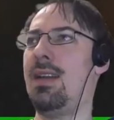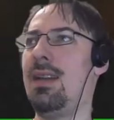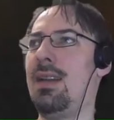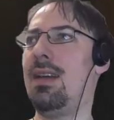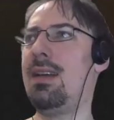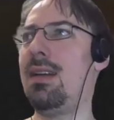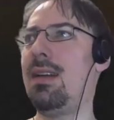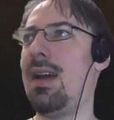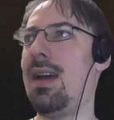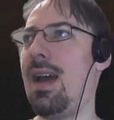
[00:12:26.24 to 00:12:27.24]

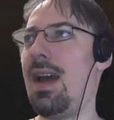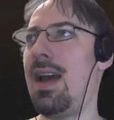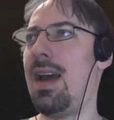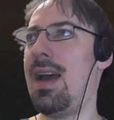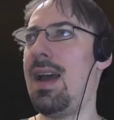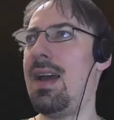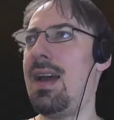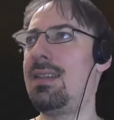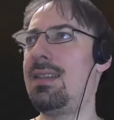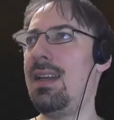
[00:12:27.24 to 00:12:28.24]
SADC
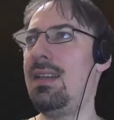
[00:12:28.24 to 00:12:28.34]
options,